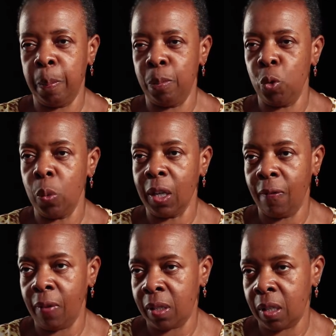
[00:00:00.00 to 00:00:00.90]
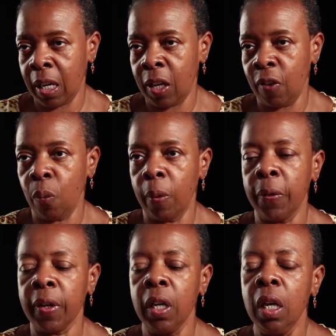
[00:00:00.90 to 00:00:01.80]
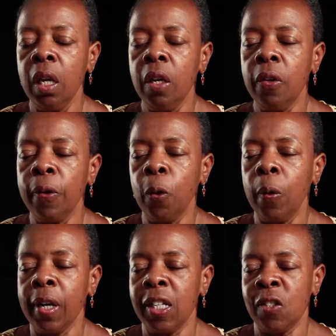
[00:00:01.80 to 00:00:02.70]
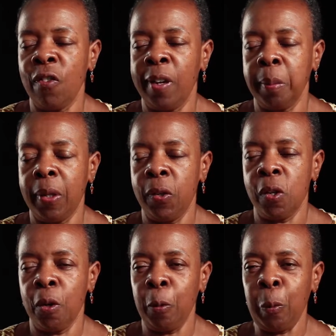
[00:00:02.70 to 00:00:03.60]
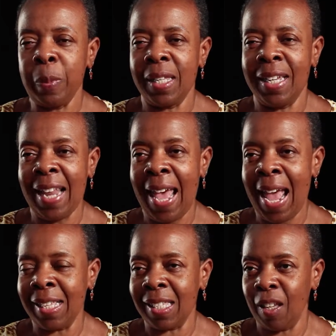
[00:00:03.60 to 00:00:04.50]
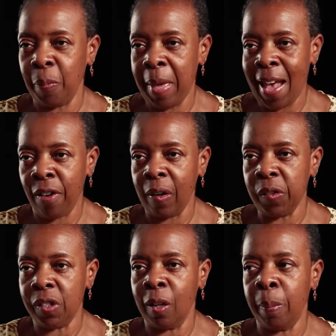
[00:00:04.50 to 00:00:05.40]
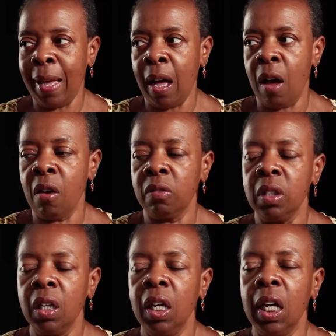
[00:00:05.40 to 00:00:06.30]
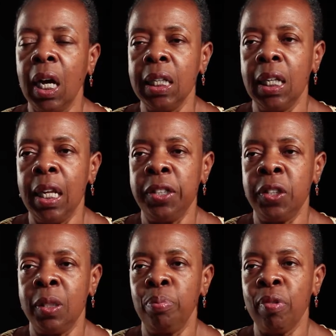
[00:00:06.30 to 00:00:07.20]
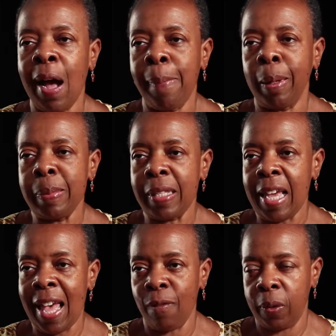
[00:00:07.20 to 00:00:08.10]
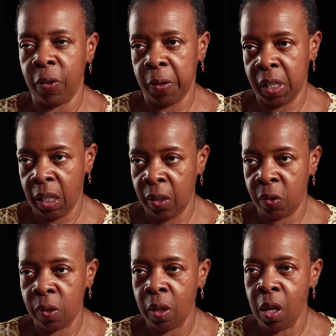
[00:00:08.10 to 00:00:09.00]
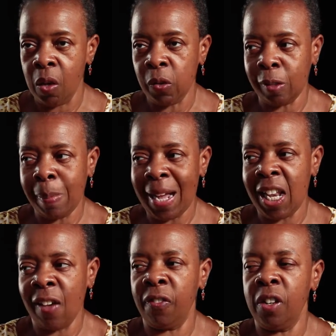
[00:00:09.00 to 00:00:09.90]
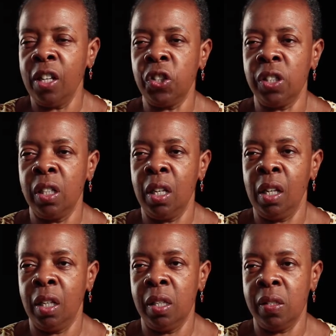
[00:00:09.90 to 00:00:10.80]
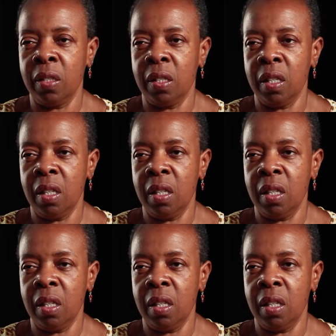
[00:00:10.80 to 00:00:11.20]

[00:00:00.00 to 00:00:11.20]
doing investigative work. You're going into families' homes and asking parents about alleged problems they have with their kids. So, by definition, it is